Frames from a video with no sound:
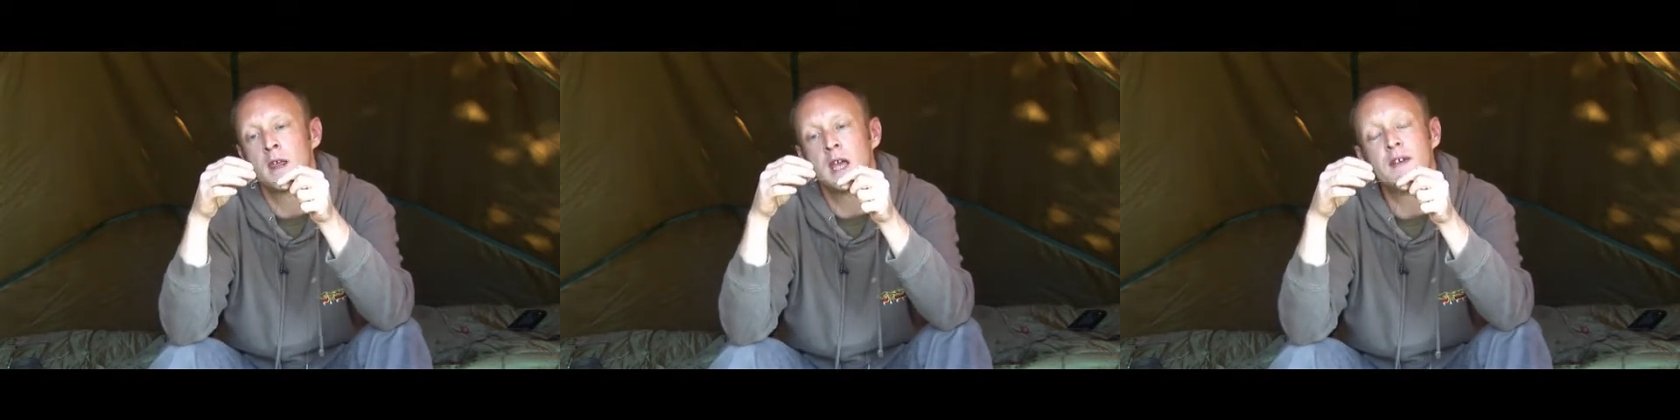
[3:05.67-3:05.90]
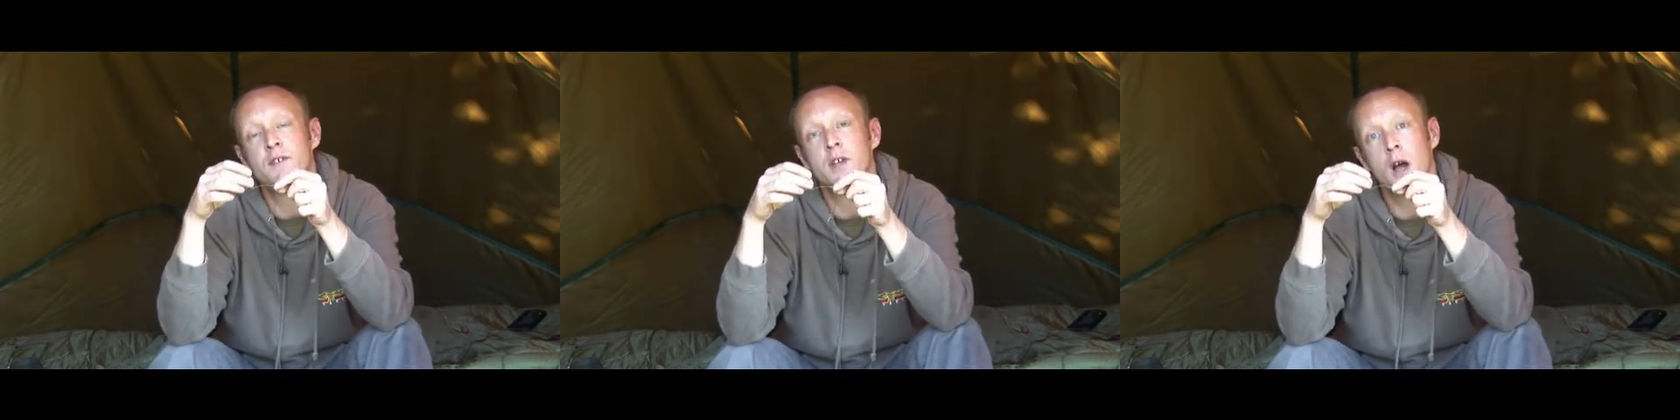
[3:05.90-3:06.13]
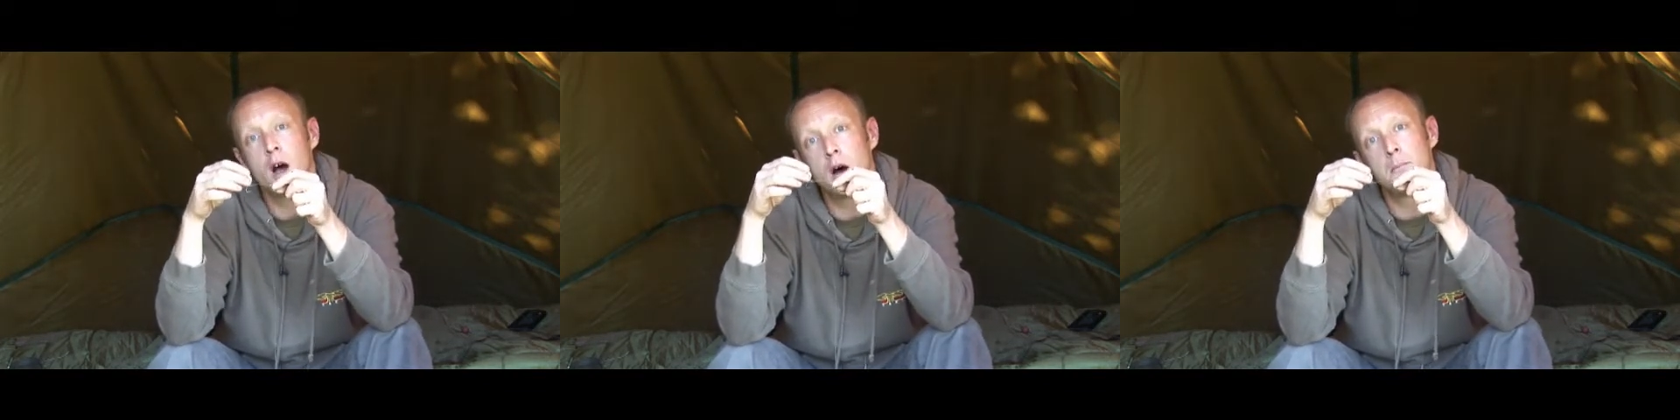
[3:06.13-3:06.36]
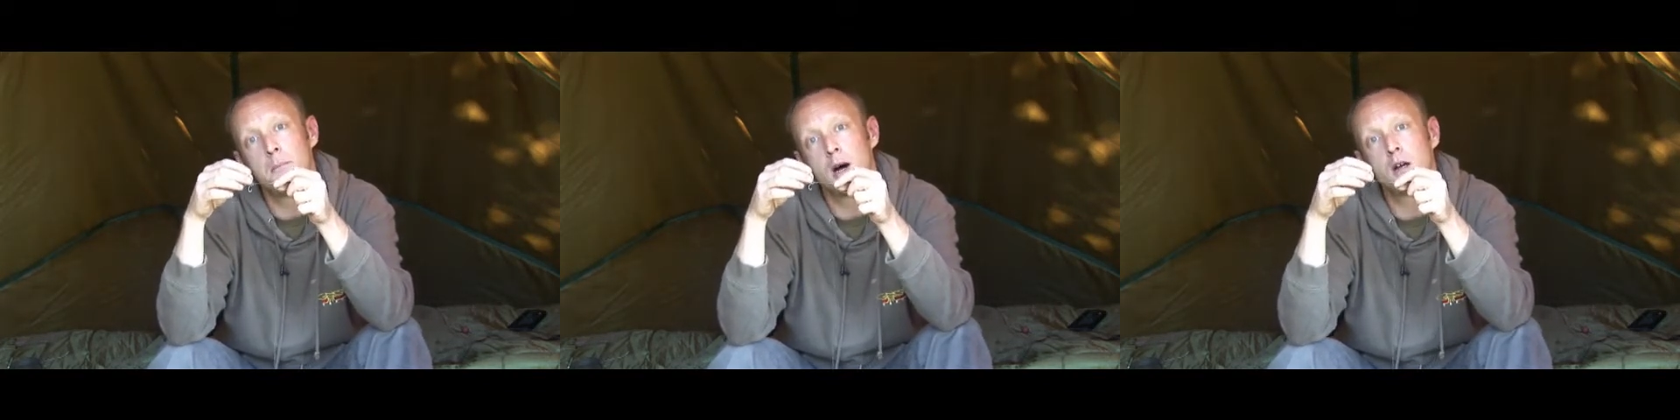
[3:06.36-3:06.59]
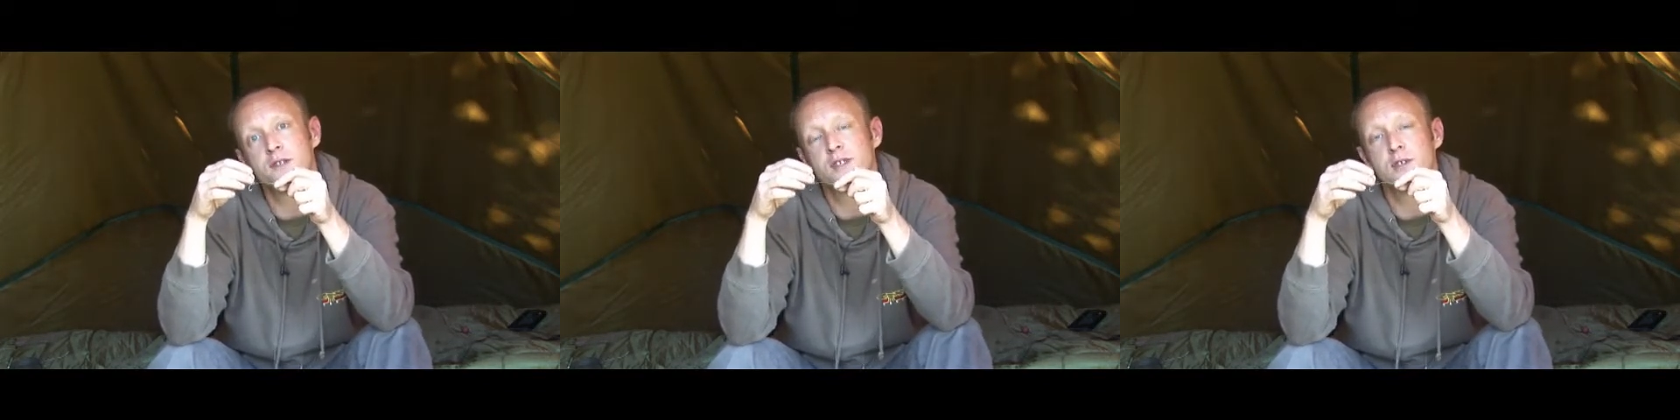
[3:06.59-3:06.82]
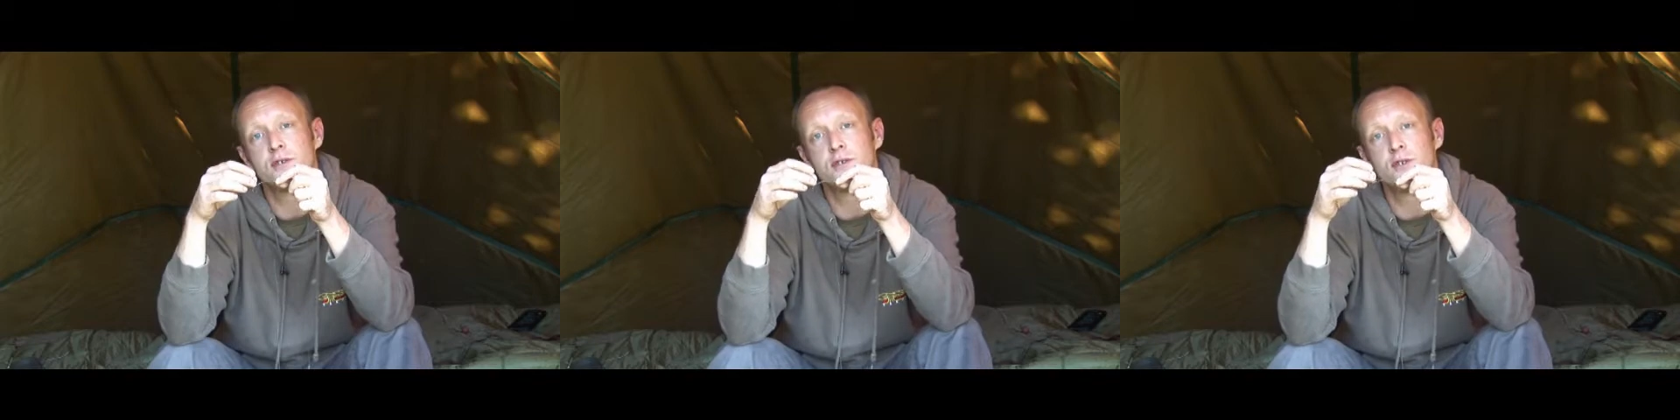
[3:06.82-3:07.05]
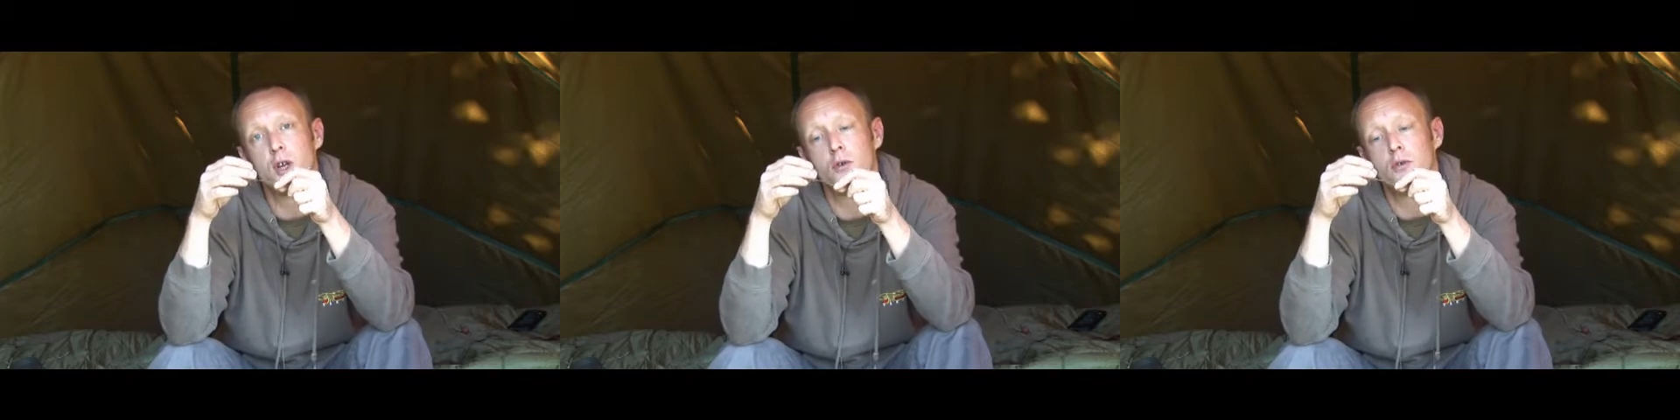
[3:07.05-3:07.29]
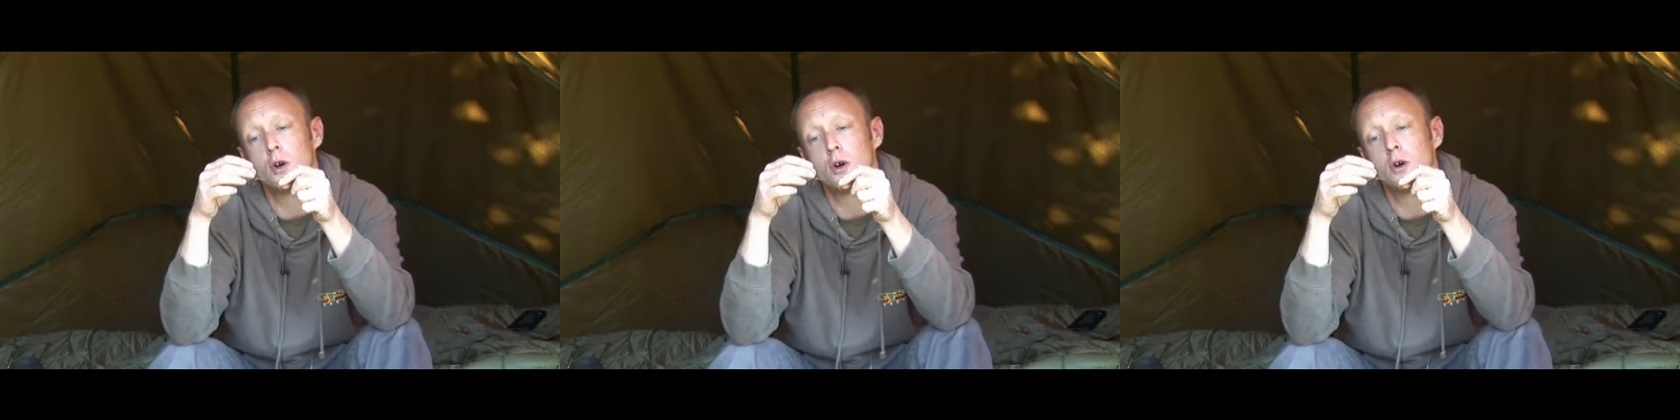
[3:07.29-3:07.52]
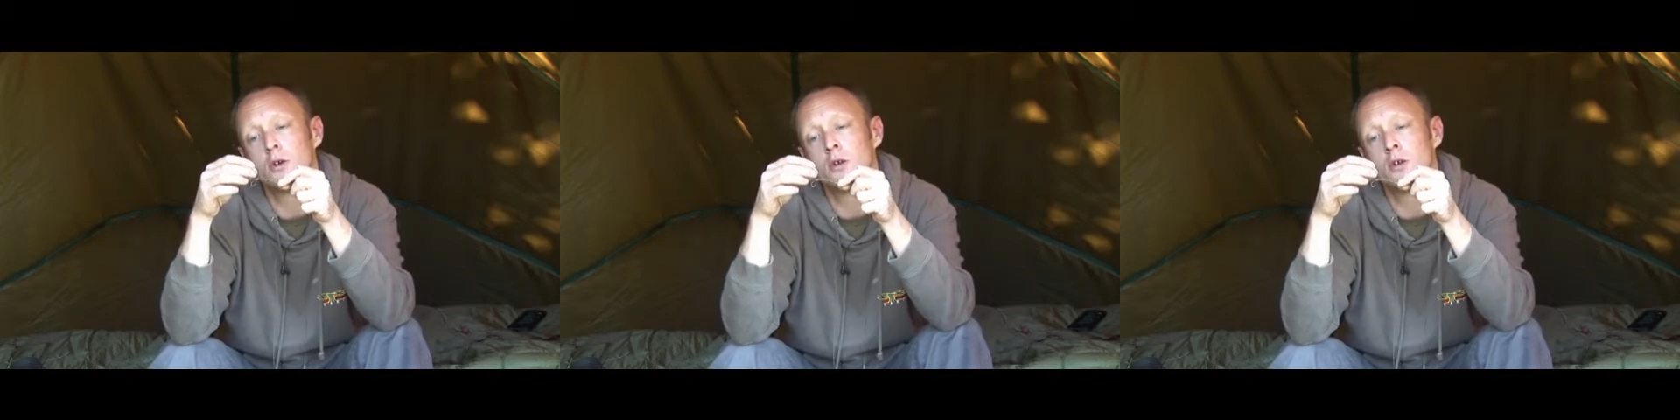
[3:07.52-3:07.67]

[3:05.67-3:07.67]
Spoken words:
If you can't master the snood knot,